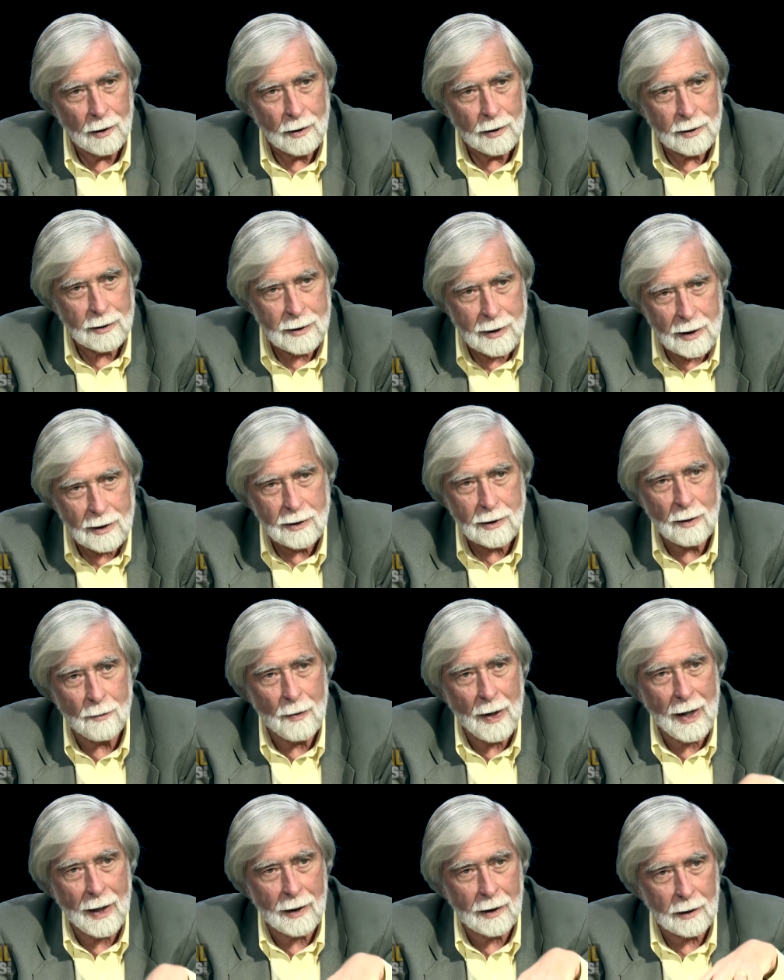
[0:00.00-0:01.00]

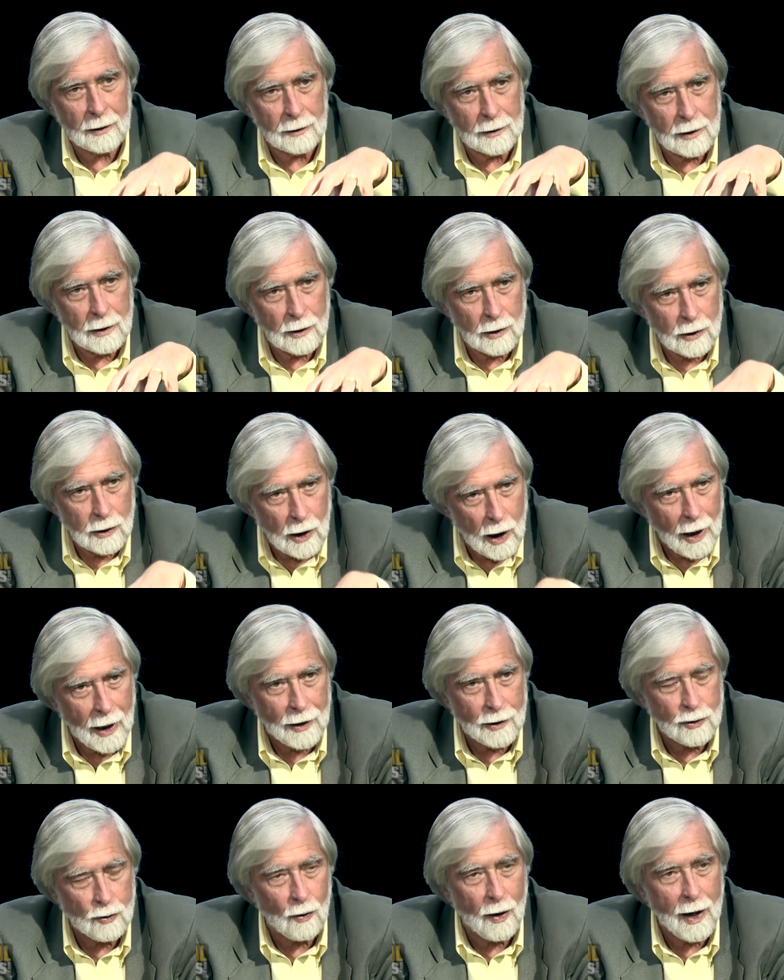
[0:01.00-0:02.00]
systematically
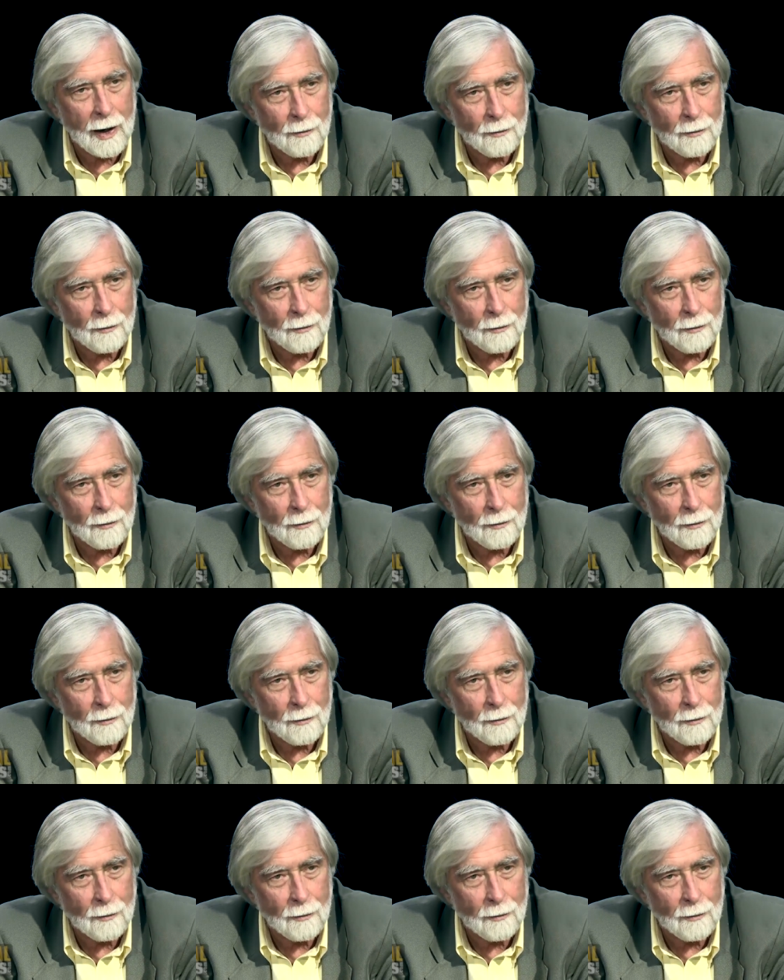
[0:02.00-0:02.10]
lied to. I